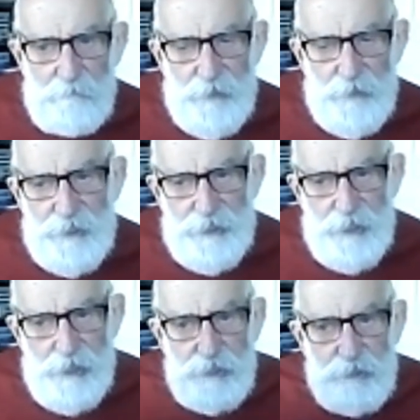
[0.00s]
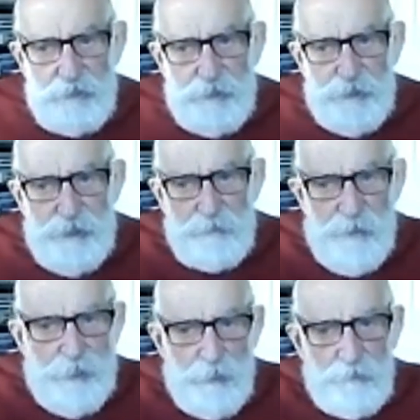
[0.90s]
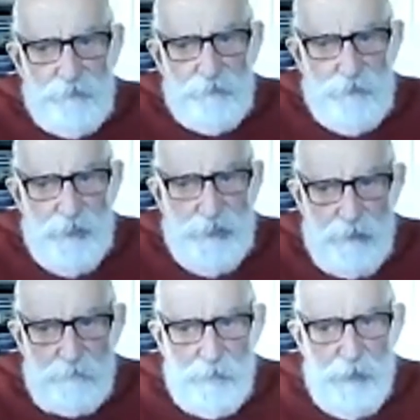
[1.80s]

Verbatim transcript: the essential spiritual freedom